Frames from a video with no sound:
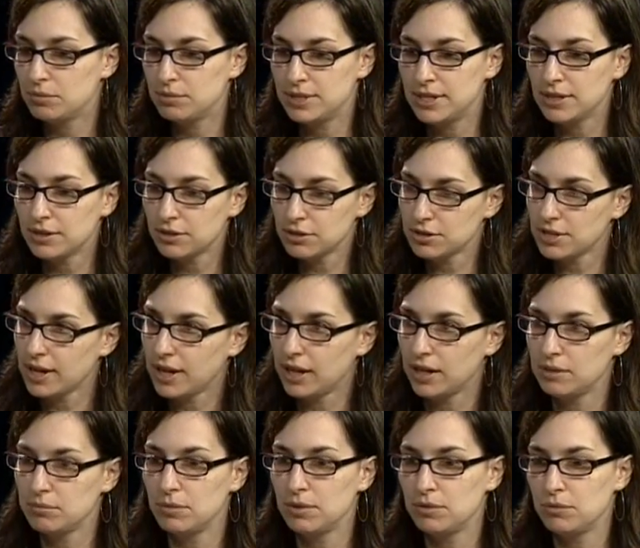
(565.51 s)
Dinner
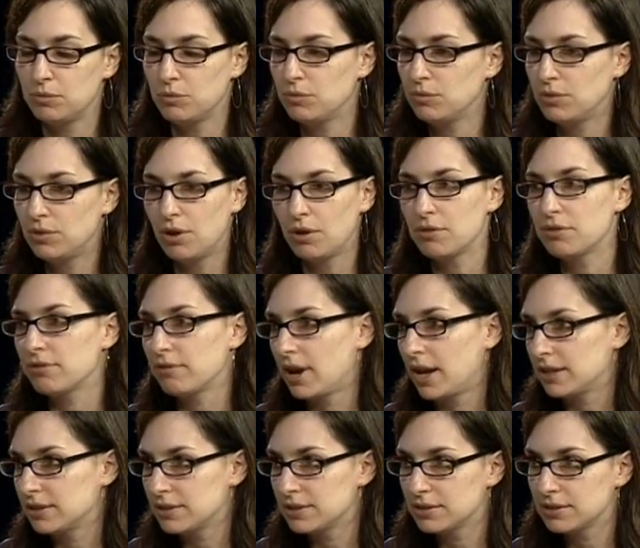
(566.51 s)
time, no
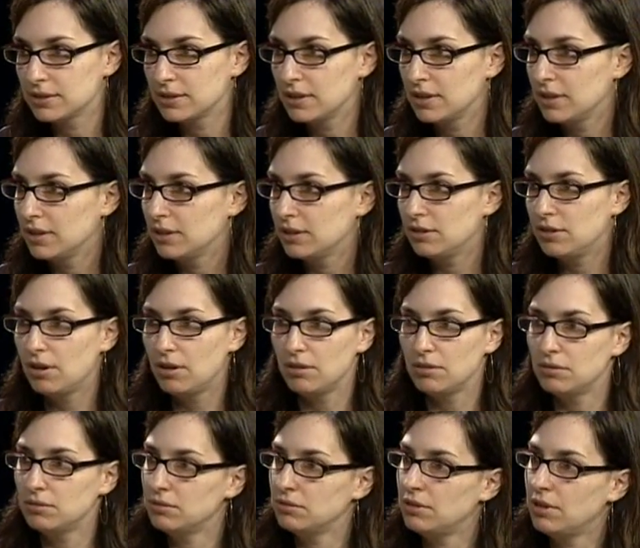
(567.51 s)
threats.
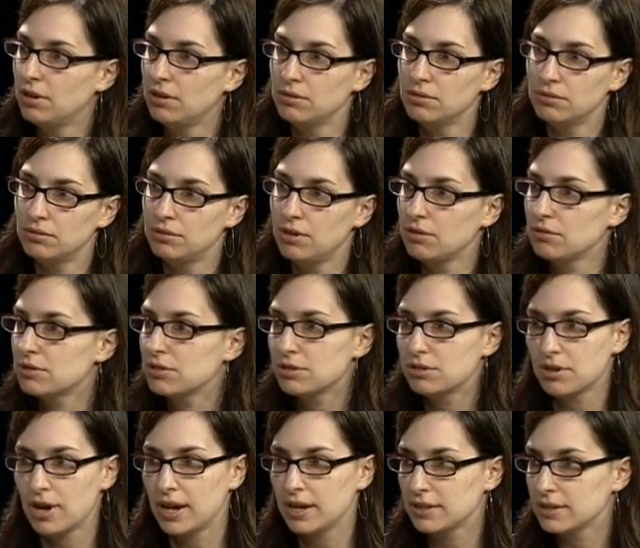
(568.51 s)
No
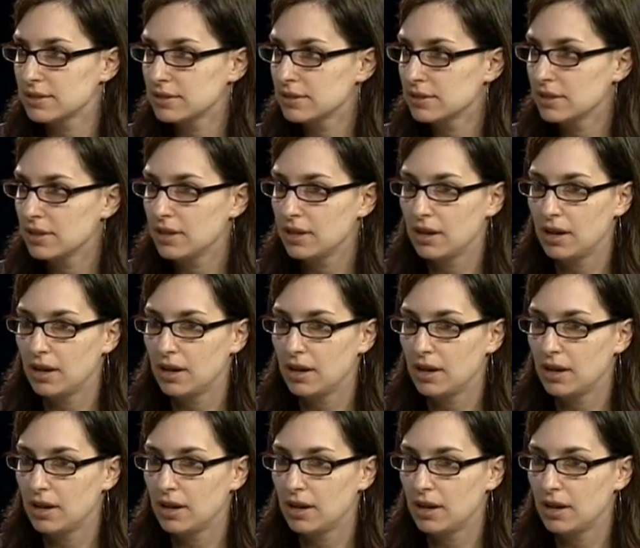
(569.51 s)
stress.